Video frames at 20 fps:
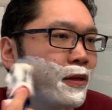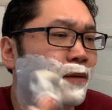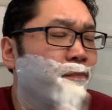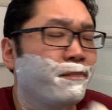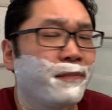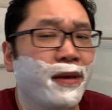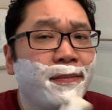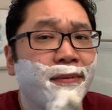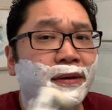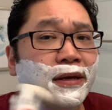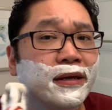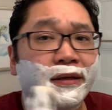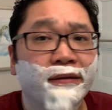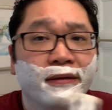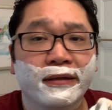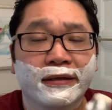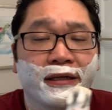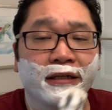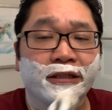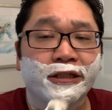Maybe in
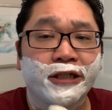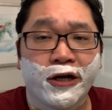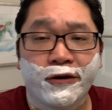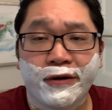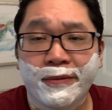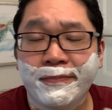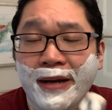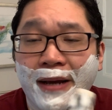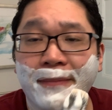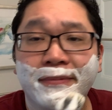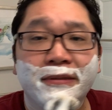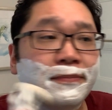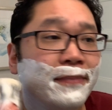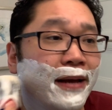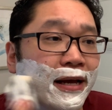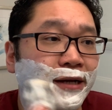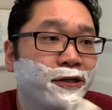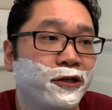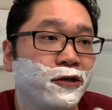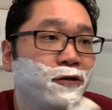like a cherry pipe
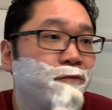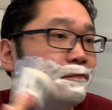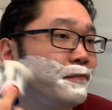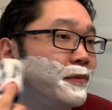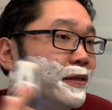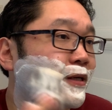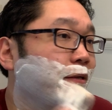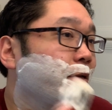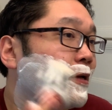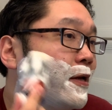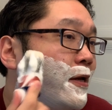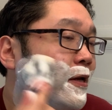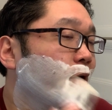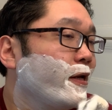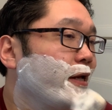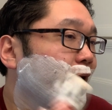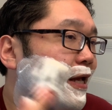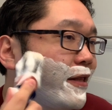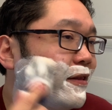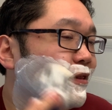tobacco, but
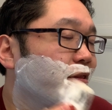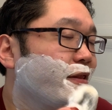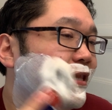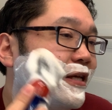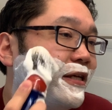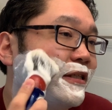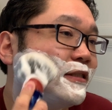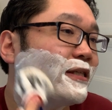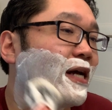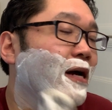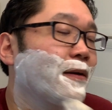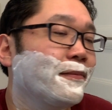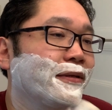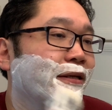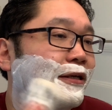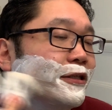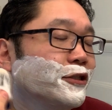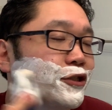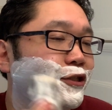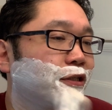in this
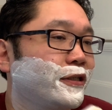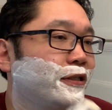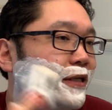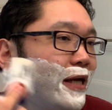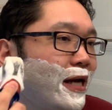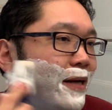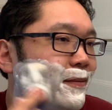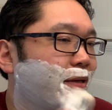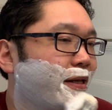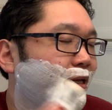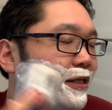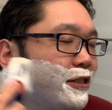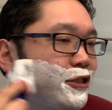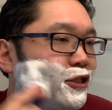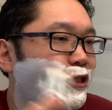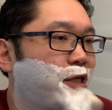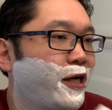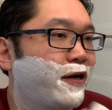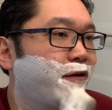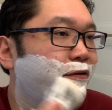combination, I'm getting
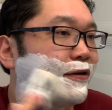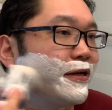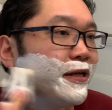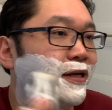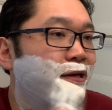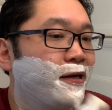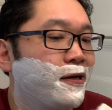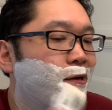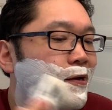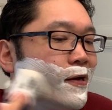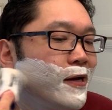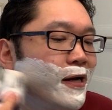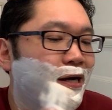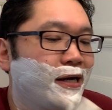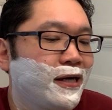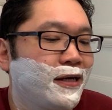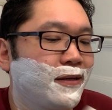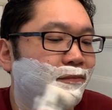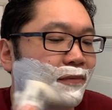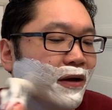cherry,
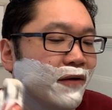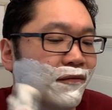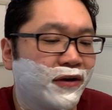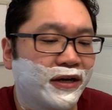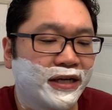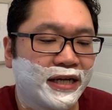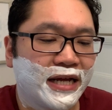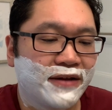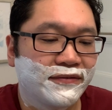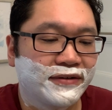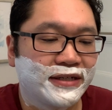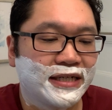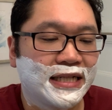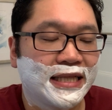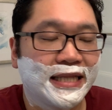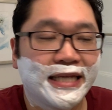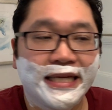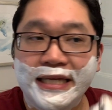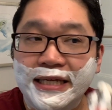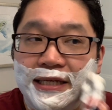um, a very kind of
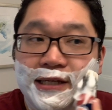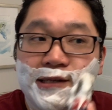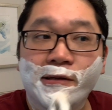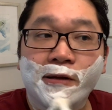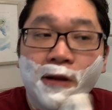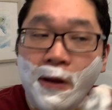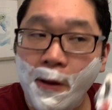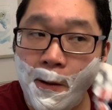clean,